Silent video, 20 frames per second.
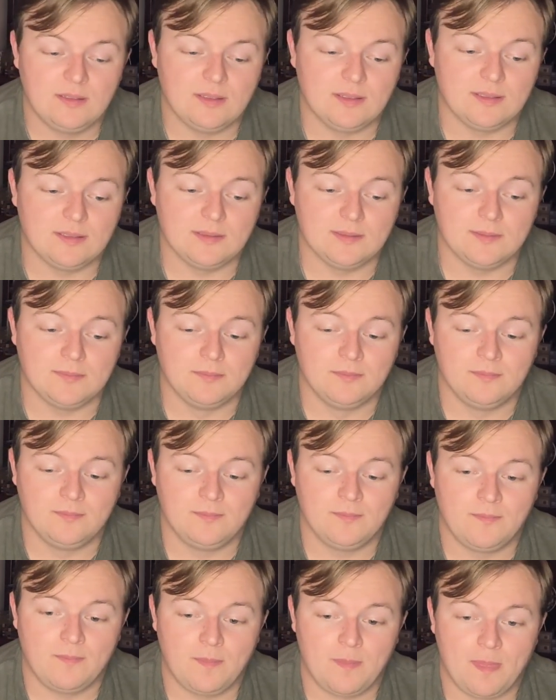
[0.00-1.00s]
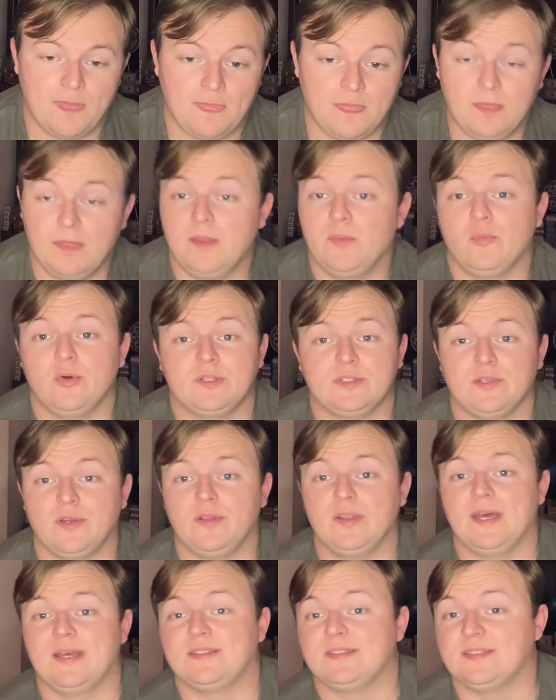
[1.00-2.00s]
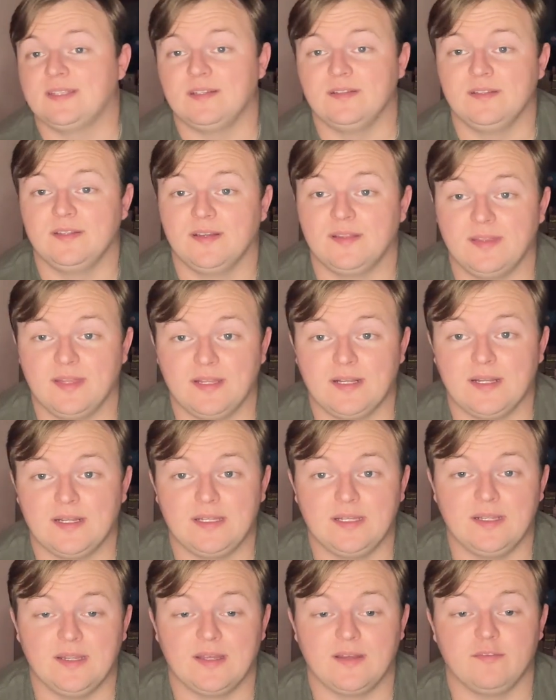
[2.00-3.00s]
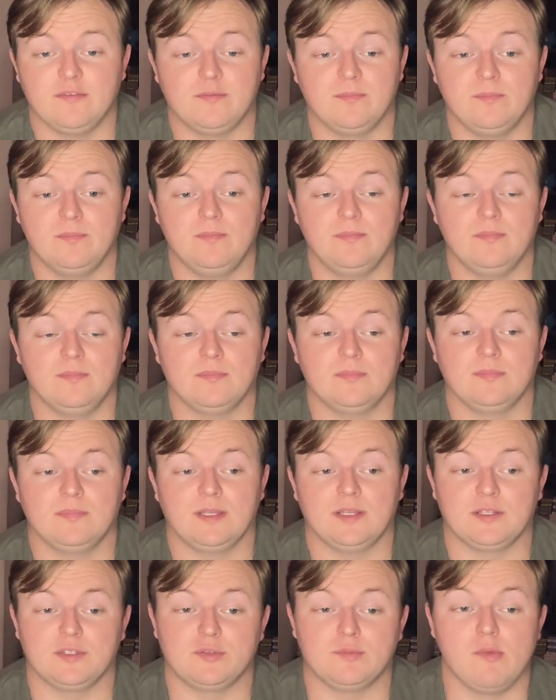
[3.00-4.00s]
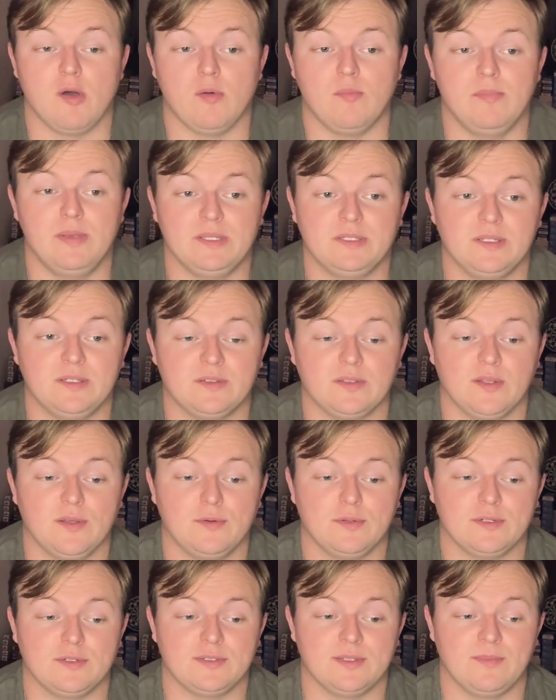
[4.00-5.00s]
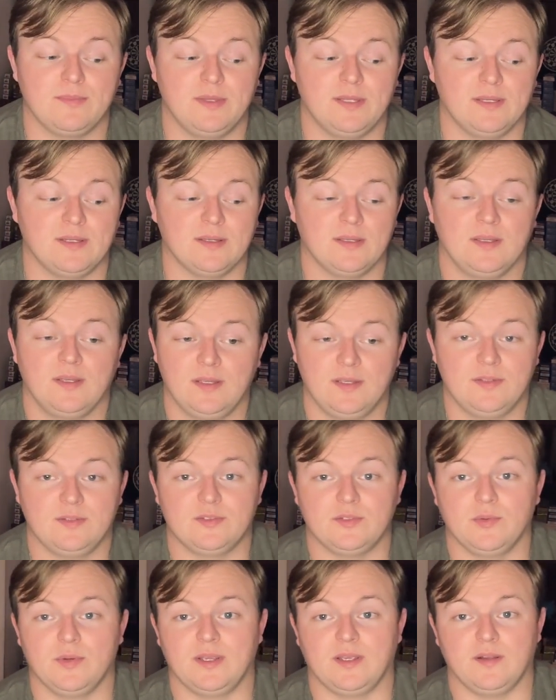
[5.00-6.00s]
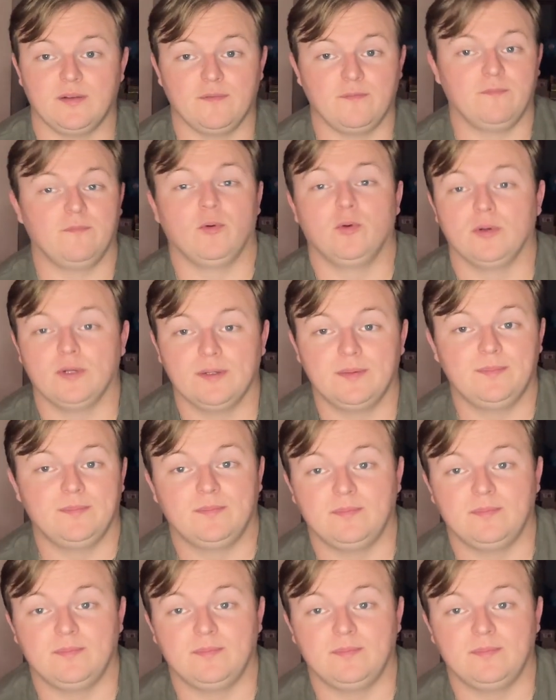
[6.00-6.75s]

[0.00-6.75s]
Um, then once all that's said and done, then I need to have, like, a small business loan or something so I can afford,